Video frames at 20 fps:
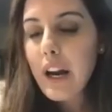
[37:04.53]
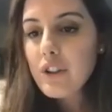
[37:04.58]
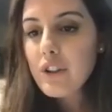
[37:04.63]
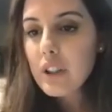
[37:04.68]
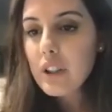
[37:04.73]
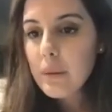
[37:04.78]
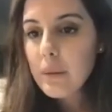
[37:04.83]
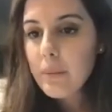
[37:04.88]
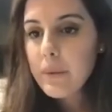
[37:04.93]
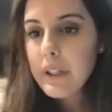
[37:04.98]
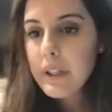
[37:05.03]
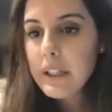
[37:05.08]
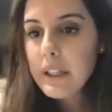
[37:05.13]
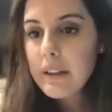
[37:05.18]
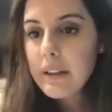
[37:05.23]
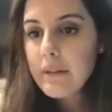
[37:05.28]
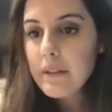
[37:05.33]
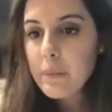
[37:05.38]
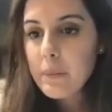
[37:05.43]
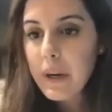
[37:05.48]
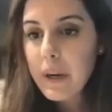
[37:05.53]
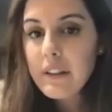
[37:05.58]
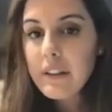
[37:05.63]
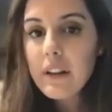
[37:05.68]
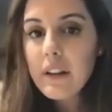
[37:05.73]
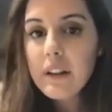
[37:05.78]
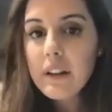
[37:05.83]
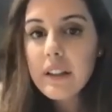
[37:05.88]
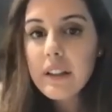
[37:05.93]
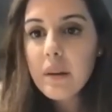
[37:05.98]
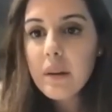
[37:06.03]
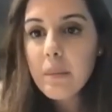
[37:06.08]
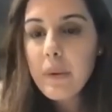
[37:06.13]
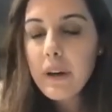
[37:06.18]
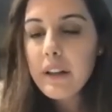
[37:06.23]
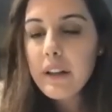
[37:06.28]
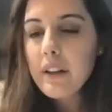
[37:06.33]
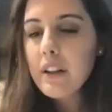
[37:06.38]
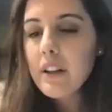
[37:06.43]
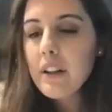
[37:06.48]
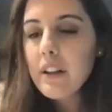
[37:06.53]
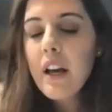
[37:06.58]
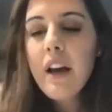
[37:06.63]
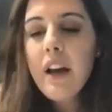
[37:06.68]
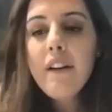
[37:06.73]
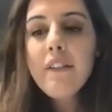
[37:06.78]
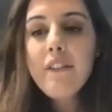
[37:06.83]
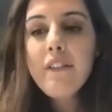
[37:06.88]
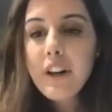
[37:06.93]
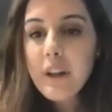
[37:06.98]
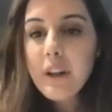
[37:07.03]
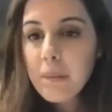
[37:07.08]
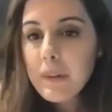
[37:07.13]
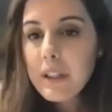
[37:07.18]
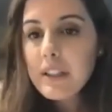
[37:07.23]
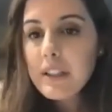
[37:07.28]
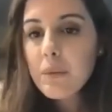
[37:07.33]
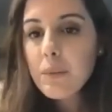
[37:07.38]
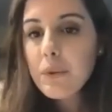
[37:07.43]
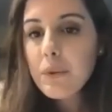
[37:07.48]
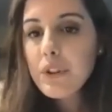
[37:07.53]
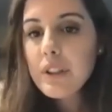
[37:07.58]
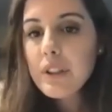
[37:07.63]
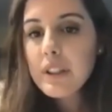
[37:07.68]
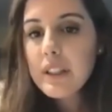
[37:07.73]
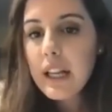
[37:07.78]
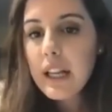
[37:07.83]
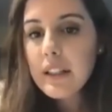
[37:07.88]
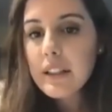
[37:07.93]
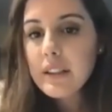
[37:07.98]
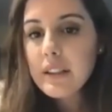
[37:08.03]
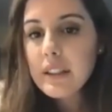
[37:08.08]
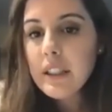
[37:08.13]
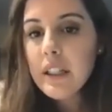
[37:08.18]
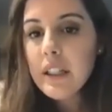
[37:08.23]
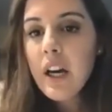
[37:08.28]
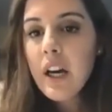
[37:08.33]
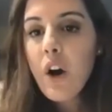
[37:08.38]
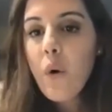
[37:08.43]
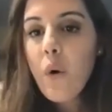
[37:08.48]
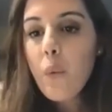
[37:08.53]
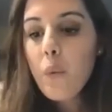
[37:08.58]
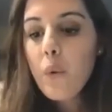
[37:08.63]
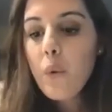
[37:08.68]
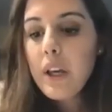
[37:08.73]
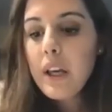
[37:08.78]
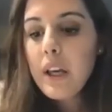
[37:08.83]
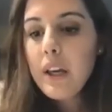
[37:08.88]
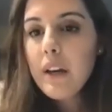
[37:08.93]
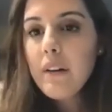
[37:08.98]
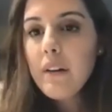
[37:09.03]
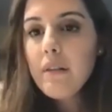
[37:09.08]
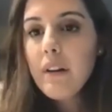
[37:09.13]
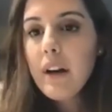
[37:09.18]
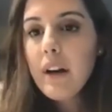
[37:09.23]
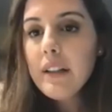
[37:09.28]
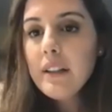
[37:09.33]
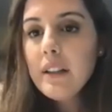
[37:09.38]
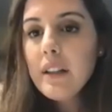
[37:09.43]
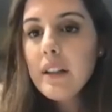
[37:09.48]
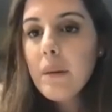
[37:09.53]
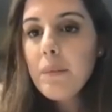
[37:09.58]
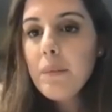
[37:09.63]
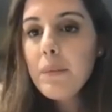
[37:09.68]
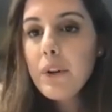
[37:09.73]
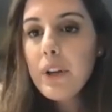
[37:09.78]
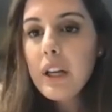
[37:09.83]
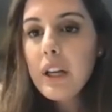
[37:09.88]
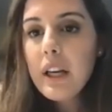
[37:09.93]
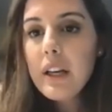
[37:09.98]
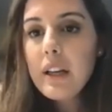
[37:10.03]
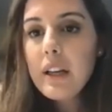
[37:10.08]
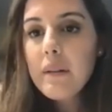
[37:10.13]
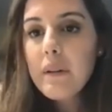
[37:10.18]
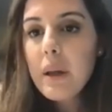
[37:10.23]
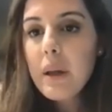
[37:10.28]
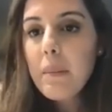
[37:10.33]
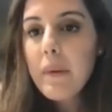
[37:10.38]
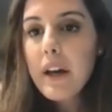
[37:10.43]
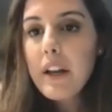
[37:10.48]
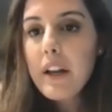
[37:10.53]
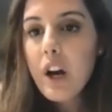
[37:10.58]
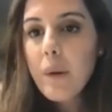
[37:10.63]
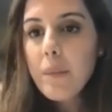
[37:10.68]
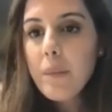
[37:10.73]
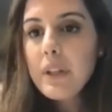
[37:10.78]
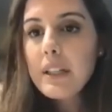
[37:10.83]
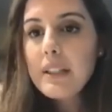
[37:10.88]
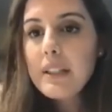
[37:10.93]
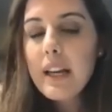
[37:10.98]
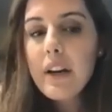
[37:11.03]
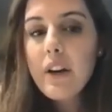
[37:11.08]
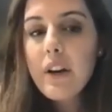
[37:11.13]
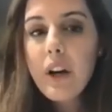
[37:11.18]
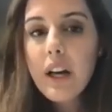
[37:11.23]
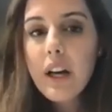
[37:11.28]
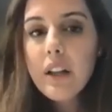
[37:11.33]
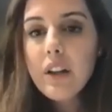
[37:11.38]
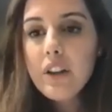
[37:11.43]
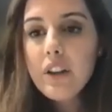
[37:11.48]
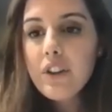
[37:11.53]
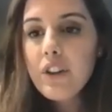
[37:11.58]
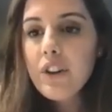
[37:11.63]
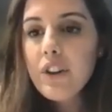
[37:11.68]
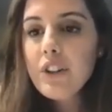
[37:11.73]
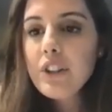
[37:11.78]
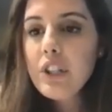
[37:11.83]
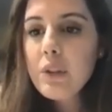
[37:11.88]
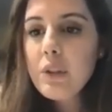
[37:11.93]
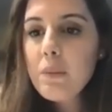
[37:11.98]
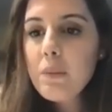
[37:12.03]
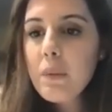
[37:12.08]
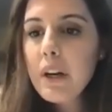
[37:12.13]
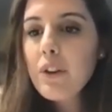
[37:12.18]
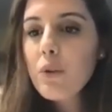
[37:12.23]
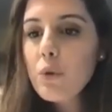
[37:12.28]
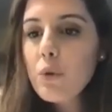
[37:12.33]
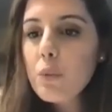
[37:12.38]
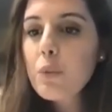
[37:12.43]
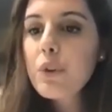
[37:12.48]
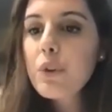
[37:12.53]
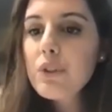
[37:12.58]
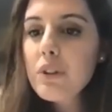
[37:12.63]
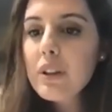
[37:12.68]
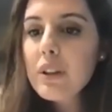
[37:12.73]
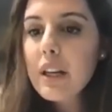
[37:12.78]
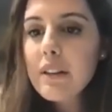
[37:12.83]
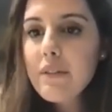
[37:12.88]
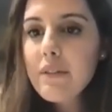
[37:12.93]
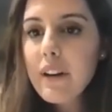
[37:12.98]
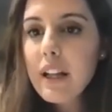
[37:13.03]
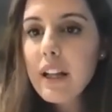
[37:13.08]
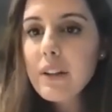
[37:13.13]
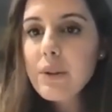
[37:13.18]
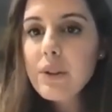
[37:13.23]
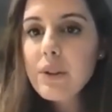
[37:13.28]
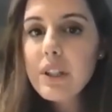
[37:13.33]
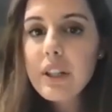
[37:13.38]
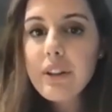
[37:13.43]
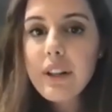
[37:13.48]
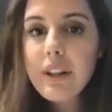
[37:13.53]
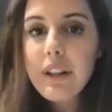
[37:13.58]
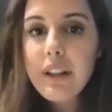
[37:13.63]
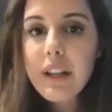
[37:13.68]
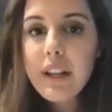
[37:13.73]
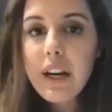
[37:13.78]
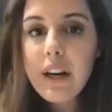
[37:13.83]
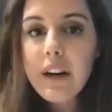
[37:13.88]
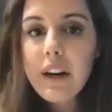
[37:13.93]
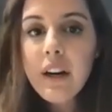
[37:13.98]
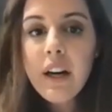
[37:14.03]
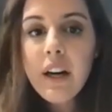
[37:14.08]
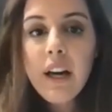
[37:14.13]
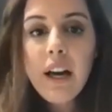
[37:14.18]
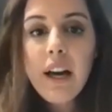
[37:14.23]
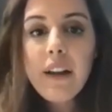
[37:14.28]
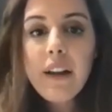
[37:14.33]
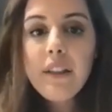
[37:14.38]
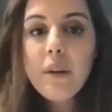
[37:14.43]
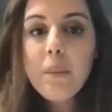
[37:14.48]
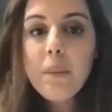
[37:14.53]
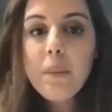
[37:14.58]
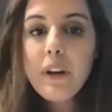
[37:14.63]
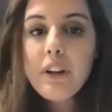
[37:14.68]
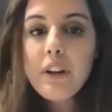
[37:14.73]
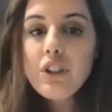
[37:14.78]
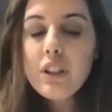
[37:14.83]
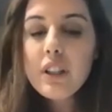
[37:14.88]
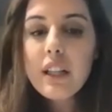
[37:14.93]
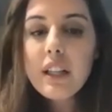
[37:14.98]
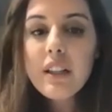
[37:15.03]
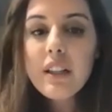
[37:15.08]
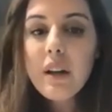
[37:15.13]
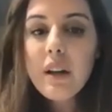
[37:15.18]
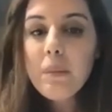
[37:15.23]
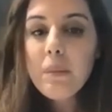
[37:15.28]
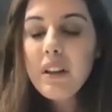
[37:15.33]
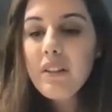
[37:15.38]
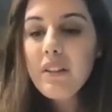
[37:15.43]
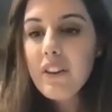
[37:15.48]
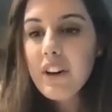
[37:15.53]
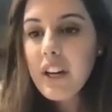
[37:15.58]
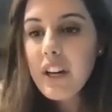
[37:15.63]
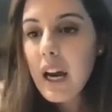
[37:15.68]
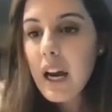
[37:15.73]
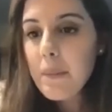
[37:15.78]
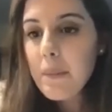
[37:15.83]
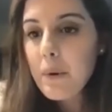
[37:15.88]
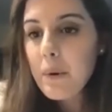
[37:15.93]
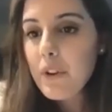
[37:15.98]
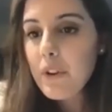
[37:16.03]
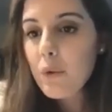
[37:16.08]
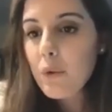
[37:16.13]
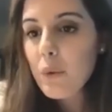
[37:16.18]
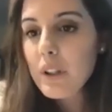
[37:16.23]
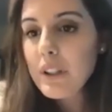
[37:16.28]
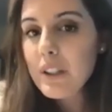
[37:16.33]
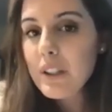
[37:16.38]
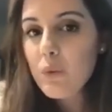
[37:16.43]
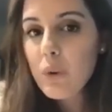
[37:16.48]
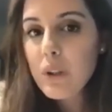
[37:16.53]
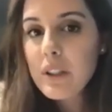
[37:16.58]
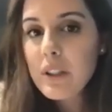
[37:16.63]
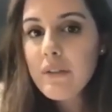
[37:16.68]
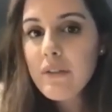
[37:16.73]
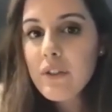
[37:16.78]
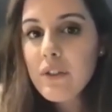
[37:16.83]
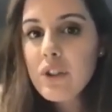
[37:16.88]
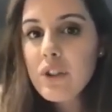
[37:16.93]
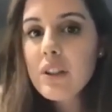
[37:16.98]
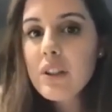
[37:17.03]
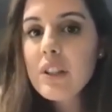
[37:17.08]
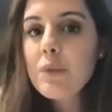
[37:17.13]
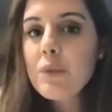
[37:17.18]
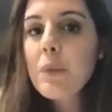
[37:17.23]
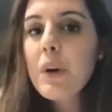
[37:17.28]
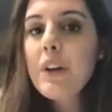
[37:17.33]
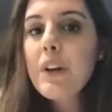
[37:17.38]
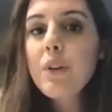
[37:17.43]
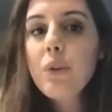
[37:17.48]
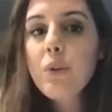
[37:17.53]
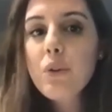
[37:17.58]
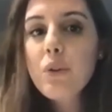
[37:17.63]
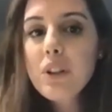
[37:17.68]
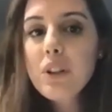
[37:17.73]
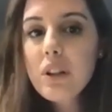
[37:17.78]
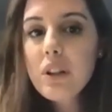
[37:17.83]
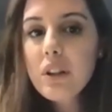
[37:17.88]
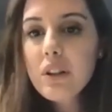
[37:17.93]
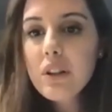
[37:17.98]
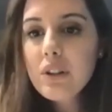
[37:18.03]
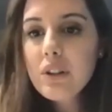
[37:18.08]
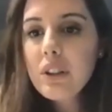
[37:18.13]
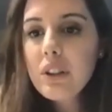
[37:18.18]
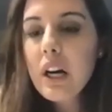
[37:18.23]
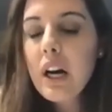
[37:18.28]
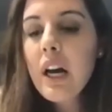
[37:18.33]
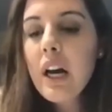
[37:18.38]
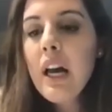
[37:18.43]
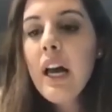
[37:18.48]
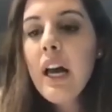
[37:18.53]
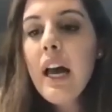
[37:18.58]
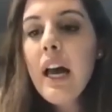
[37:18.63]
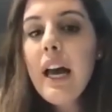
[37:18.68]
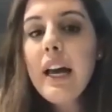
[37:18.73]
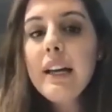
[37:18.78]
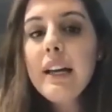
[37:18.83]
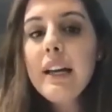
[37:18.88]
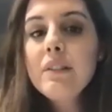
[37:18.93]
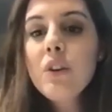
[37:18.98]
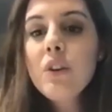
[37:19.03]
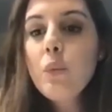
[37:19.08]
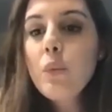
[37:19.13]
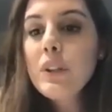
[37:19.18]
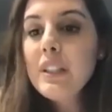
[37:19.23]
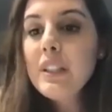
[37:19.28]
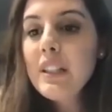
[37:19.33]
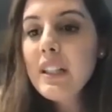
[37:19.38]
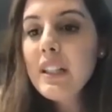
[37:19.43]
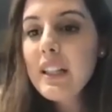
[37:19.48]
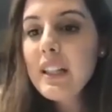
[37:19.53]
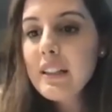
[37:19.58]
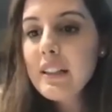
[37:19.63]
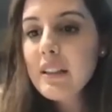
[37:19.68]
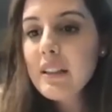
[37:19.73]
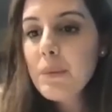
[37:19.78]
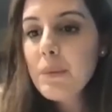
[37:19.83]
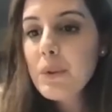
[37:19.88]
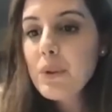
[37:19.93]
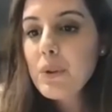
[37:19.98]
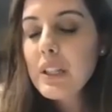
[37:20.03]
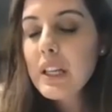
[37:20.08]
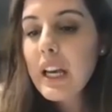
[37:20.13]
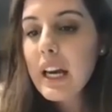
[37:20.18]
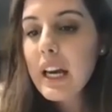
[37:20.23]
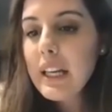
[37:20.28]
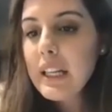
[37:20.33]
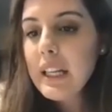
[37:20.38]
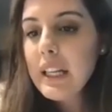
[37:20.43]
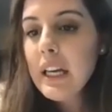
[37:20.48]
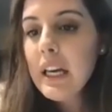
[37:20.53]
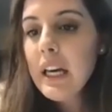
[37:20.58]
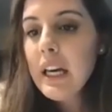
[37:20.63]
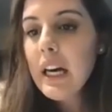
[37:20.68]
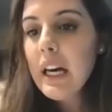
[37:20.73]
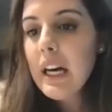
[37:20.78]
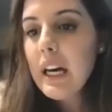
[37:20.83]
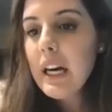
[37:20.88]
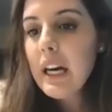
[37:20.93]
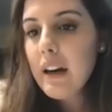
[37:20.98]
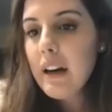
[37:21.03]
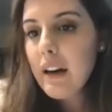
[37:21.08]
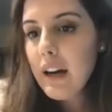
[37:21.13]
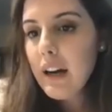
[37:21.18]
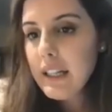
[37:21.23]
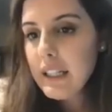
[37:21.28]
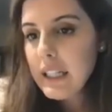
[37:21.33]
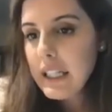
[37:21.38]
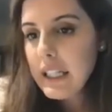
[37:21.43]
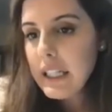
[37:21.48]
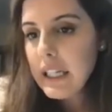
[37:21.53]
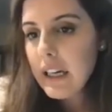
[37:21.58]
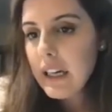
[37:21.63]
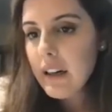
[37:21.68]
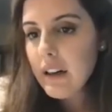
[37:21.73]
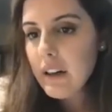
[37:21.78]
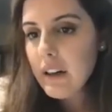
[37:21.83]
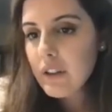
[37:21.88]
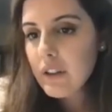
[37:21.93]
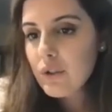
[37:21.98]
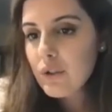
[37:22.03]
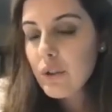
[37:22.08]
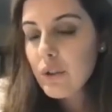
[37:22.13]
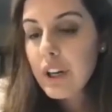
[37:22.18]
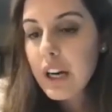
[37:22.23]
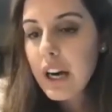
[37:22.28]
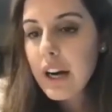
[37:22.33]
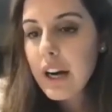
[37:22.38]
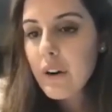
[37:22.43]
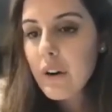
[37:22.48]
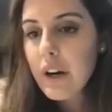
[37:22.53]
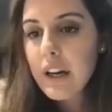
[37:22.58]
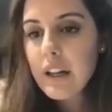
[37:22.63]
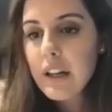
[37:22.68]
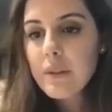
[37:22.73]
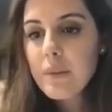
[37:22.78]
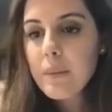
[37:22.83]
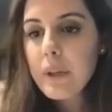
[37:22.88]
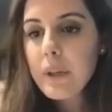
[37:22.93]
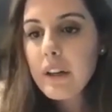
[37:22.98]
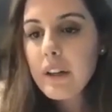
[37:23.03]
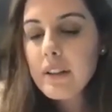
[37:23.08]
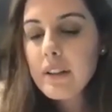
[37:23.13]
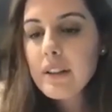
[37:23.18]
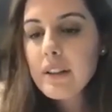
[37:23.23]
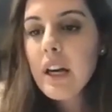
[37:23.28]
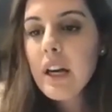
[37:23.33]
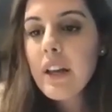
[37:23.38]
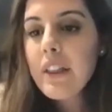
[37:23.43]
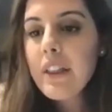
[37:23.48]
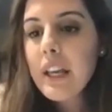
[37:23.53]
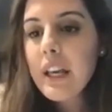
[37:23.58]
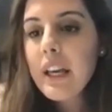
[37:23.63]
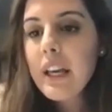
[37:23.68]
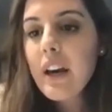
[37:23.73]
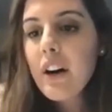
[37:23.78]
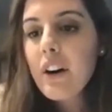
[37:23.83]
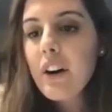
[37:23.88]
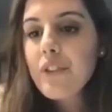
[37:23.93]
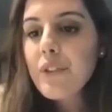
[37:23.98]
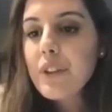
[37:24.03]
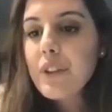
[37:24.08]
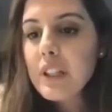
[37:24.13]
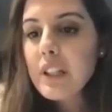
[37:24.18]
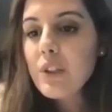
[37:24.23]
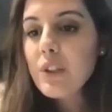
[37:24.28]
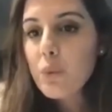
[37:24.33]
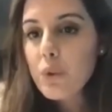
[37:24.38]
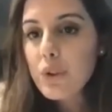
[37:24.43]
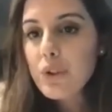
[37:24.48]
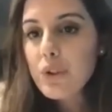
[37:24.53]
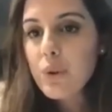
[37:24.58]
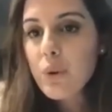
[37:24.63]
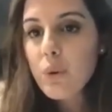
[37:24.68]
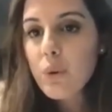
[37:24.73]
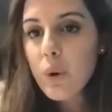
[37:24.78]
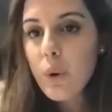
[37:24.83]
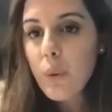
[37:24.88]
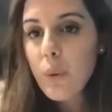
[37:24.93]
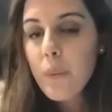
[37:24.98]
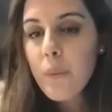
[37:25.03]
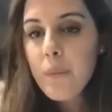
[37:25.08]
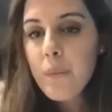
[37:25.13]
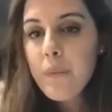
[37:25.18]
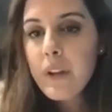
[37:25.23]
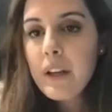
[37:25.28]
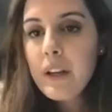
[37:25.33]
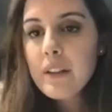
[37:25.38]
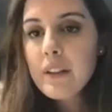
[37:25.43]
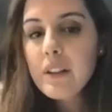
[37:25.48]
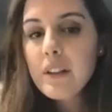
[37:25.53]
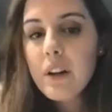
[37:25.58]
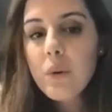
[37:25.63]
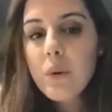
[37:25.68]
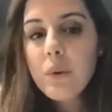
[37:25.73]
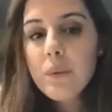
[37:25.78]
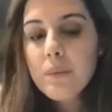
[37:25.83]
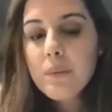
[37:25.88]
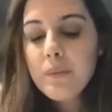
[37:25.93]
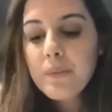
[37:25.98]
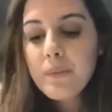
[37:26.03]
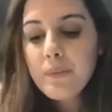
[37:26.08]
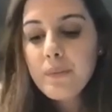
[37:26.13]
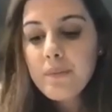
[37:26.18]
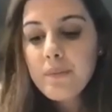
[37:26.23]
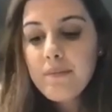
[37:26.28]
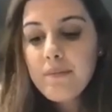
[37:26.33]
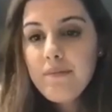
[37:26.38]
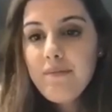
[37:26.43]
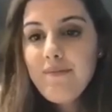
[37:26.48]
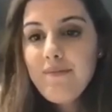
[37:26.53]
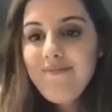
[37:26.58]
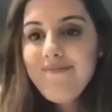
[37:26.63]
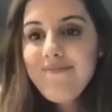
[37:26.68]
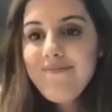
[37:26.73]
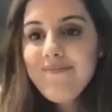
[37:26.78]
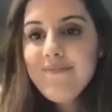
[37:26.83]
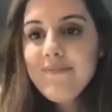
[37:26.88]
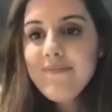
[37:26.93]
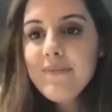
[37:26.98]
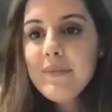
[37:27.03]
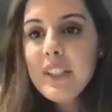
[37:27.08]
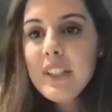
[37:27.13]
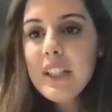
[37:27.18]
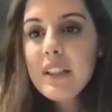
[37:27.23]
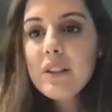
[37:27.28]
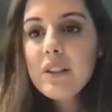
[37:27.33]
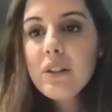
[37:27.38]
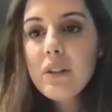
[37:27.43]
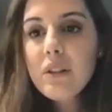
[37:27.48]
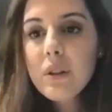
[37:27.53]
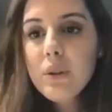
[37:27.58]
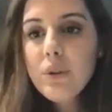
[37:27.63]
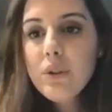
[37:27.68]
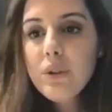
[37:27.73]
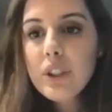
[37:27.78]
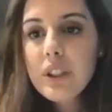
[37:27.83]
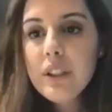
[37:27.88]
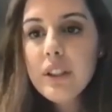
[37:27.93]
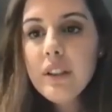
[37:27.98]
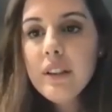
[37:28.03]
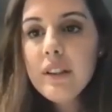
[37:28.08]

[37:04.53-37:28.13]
be spectacle independent, very pleasant personality. We ended up putting a PanOptix IOL on her despite those borderline values here and there, and the patient ended up being very happy with the 20/20 vision despite the corneal gutta, and we didn't end up using any toric IOLs because the EKR readings were so low. So in conclusion,